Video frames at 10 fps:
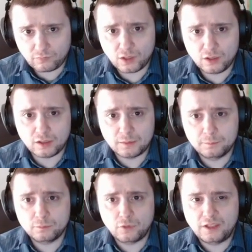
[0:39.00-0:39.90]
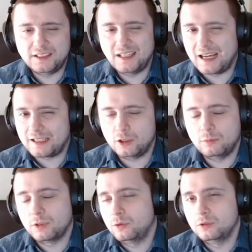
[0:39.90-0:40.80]
Alright, I did not get all
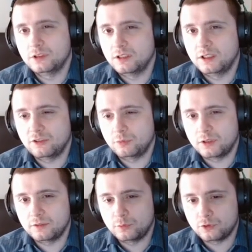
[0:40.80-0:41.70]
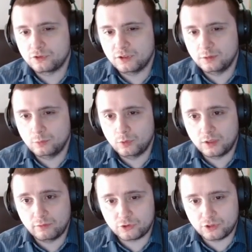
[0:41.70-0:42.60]
my gold done last week, unfortunately, but
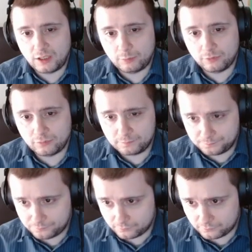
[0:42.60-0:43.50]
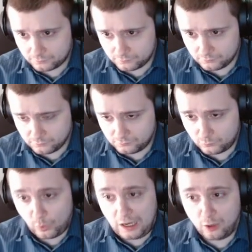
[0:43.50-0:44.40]
whatever, shit happens.
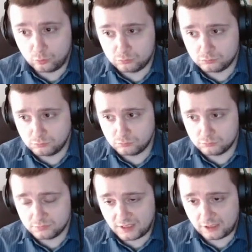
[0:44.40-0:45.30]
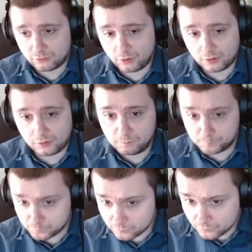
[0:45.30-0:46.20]
Wow, that's crazy.
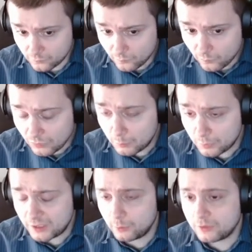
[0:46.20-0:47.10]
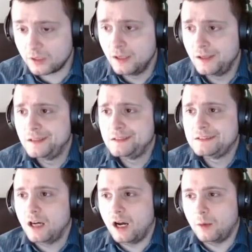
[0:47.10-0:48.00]
But anyways,
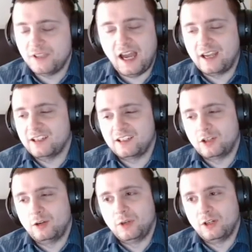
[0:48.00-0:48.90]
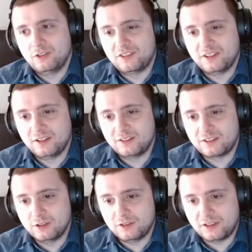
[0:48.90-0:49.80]
yeah, I got to get all my alts into this
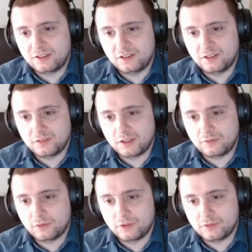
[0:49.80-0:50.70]
guild, so that's a different thing for a different